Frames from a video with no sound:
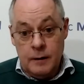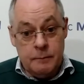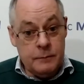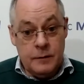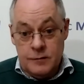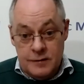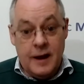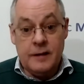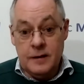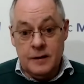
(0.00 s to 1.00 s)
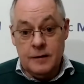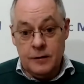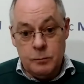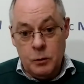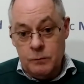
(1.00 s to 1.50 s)
There's nothing that's
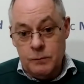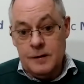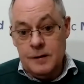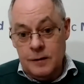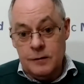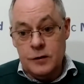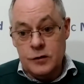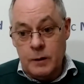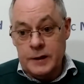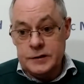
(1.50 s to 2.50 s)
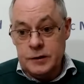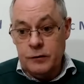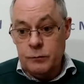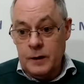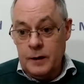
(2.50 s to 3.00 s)
perfect in this situation. It's
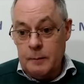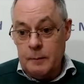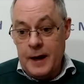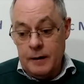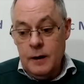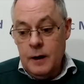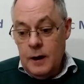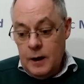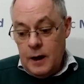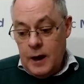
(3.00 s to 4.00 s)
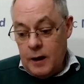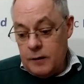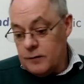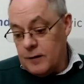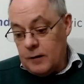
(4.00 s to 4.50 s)
really about how the
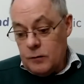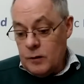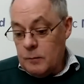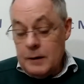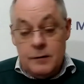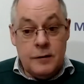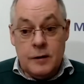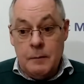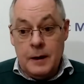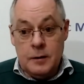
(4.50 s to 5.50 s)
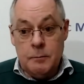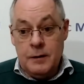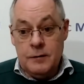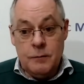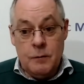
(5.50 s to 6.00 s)
sector and the Minister can make the best
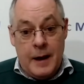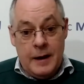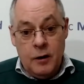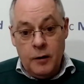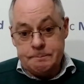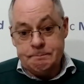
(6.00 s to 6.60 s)
of a bad lot.